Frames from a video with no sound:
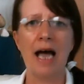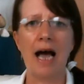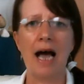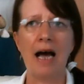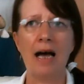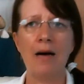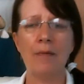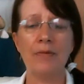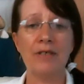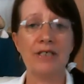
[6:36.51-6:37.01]

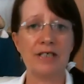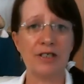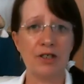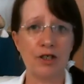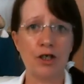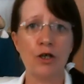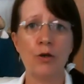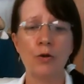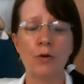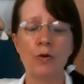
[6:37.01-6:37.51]
There's
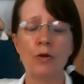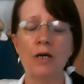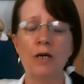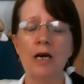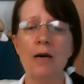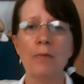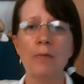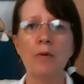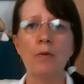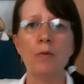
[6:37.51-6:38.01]
two,
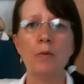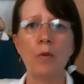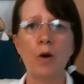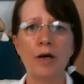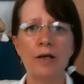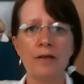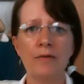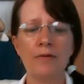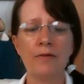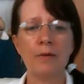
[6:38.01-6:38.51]
but
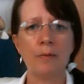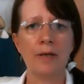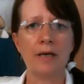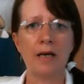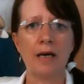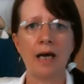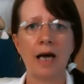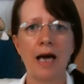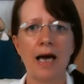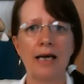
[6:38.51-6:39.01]
one of the big
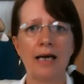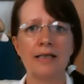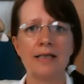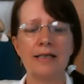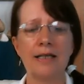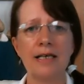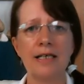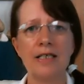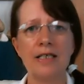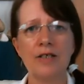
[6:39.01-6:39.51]
cats
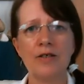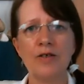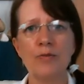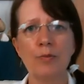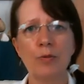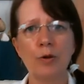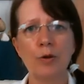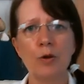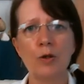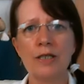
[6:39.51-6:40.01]
they sort of
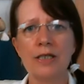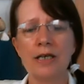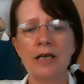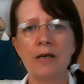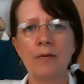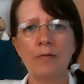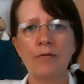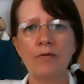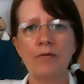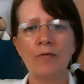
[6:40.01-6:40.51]
brought
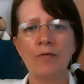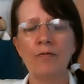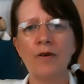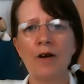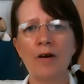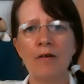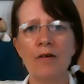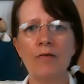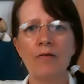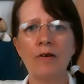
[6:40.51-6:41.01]
up from
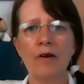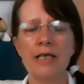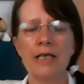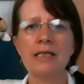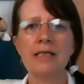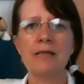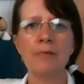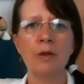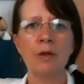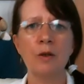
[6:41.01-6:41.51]
very
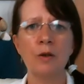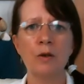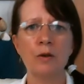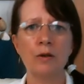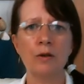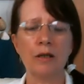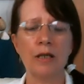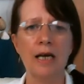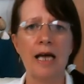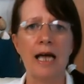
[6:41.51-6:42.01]

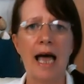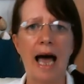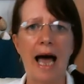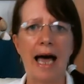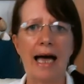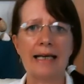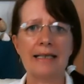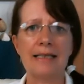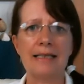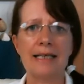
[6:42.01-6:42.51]
small,
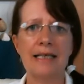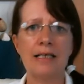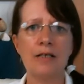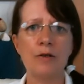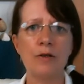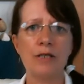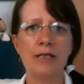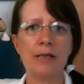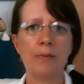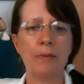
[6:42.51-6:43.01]
and he
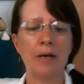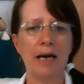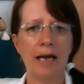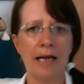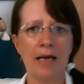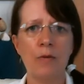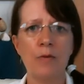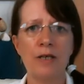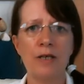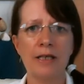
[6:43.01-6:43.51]
used to
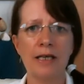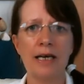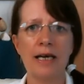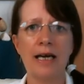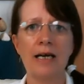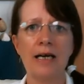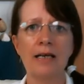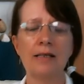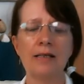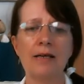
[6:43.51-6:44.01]
play with
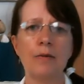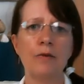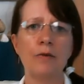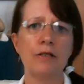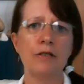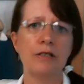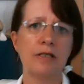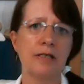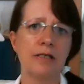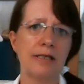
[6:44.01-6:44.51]
it and it would
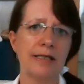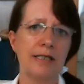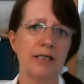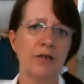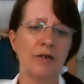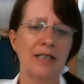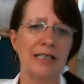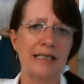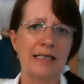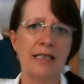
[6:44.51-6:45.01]
sit
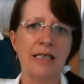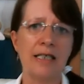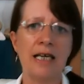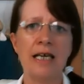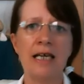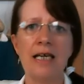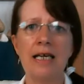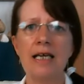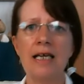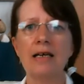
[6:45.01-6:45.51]
on his
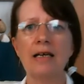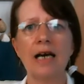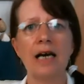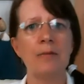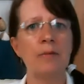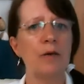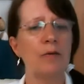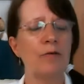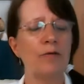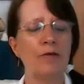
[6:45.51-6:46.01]
knee and
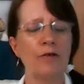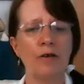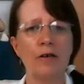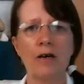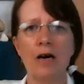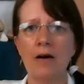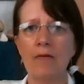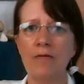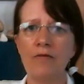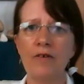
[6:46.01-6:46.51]
come up for
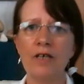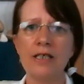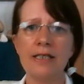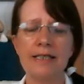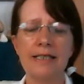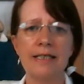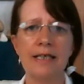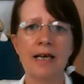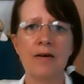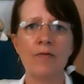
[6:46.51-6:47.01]
a
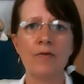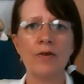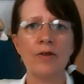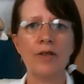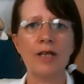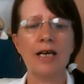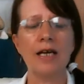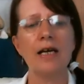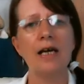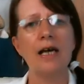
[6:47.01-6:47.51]
fuss and
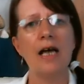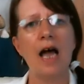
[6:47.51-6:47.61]
everything.